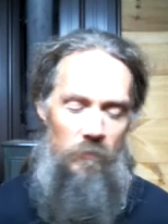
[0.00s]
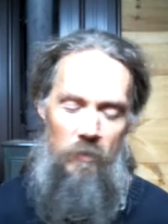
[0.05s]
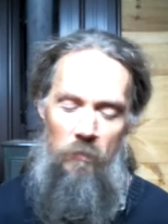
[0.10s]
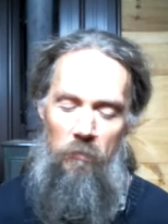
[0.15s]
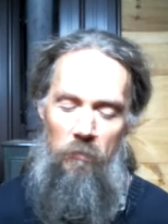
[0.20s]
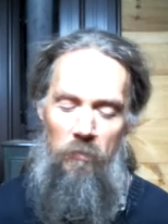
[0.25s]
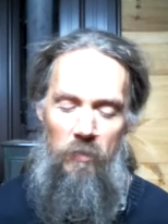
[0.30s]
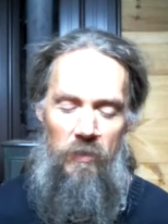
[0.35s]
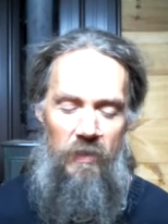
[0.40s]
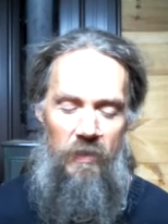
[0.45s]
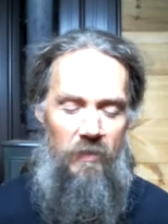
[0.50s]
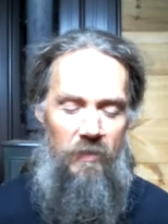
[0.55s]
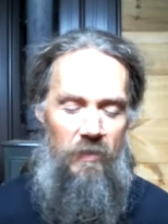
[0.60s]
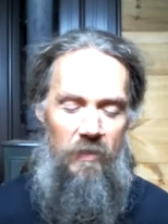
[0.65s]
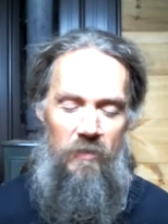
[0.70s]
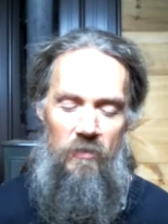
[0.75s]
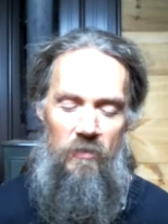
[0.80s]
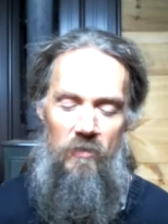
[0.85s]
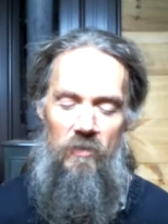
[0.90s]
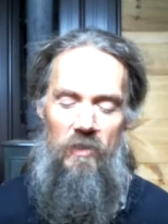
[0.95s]

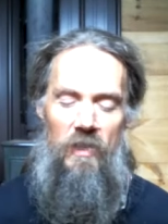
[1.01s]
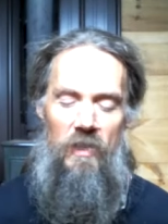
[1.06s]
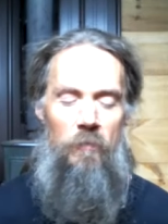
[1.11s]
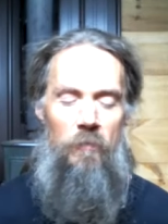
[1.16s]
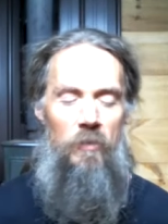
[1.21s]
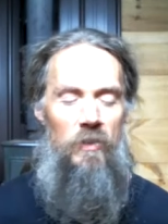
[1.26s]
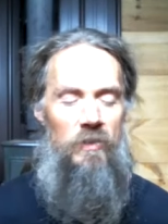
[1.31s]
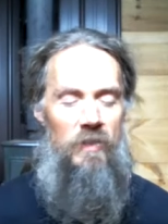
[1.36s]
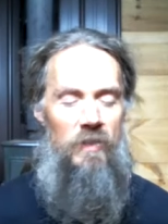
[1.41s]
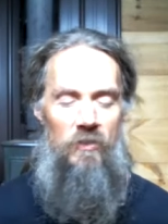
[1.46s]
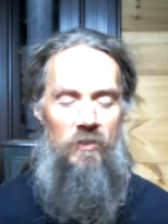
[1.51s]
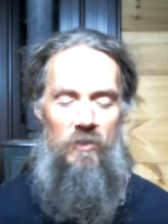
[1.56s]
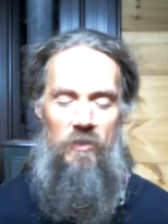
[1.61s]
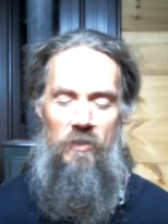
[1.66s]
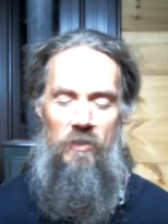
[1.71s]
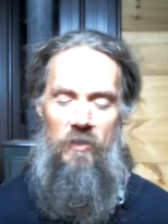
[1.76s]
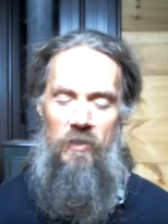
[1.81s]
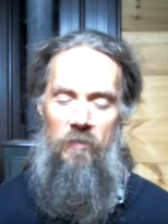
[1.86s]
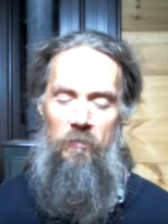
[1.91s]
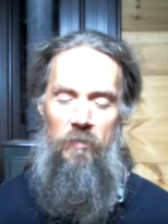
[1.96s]
completeness, keep your attention
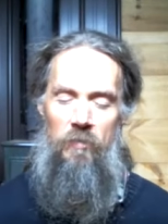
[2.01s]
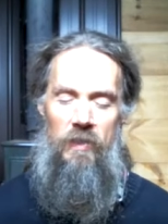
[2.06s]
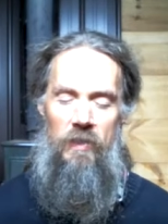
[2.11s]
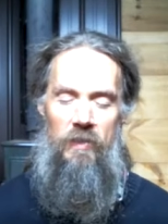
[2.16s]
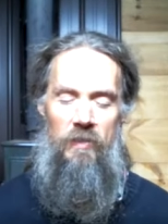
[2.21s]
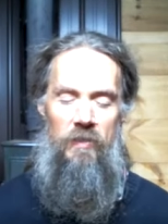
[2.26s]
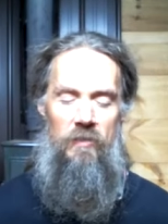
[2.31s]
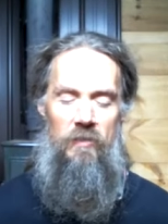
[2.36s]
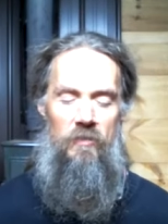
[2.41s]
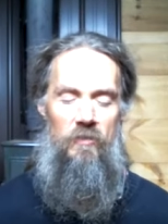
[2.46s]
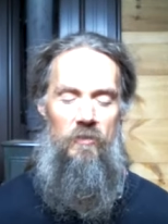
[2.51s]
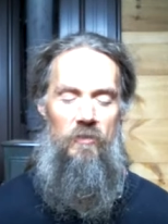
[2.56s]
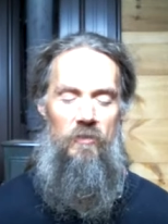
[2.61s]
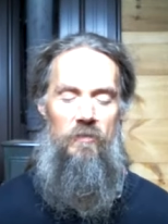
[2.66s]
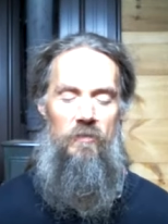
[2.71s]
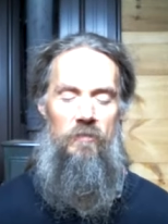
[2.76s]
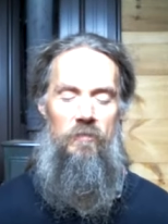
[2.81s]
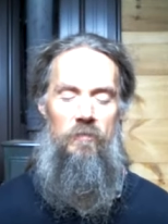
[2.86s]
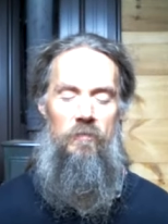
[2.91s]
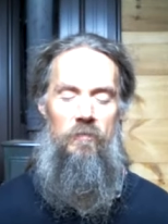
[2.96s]
on completeness.